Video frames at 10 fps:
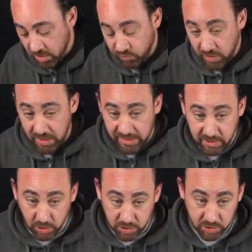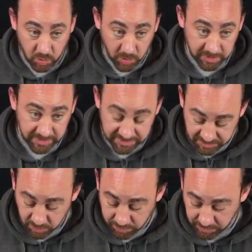a really good quality
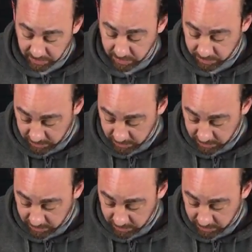super glue.